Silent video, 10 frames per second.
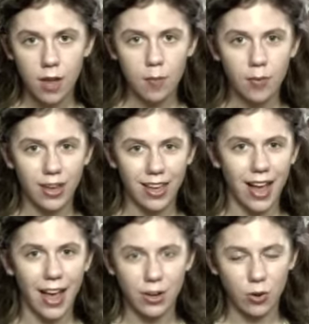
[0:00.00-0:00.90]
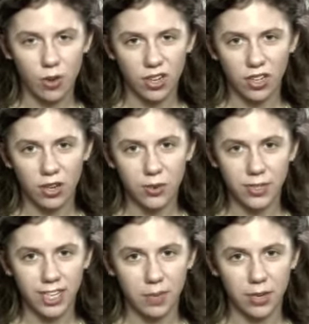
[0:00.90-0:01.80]
but I don't want to go and
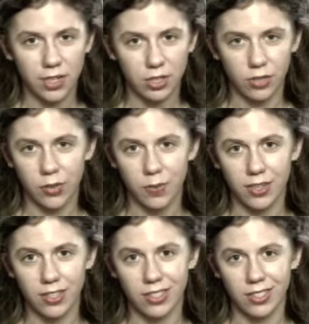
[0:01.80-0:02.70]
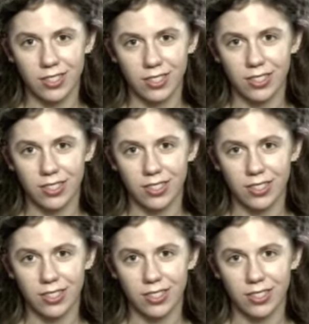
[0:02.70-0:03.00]
take a picture of it because.